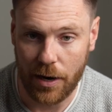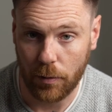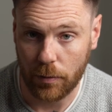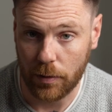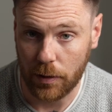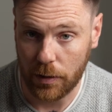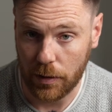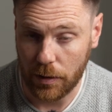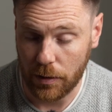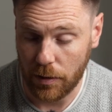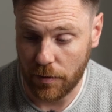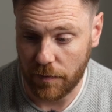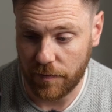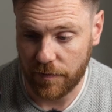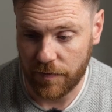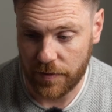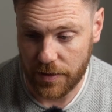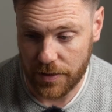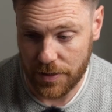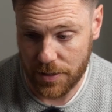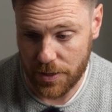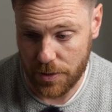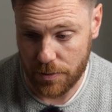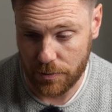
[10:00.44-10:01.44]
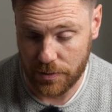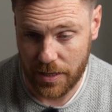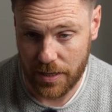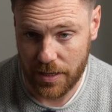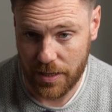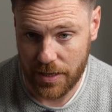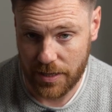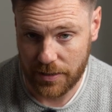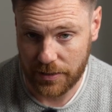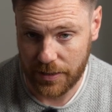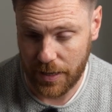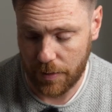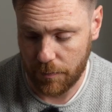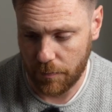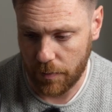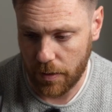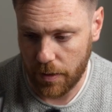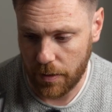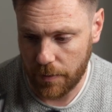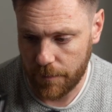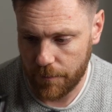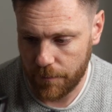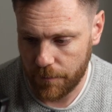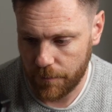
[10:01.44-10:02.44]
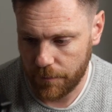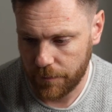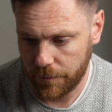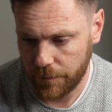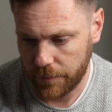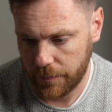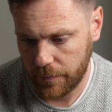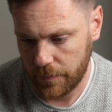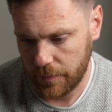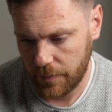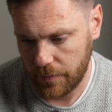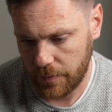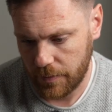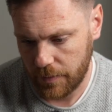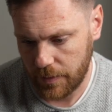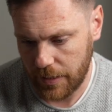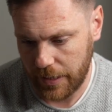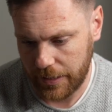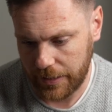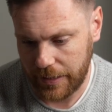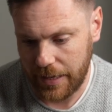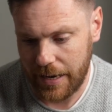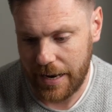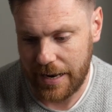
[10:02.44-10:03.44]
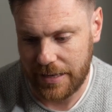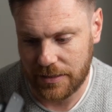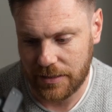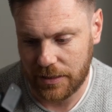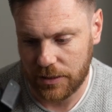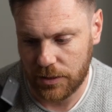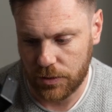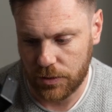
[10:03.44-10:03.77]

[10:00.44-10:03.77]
love using this camera. Like, it's a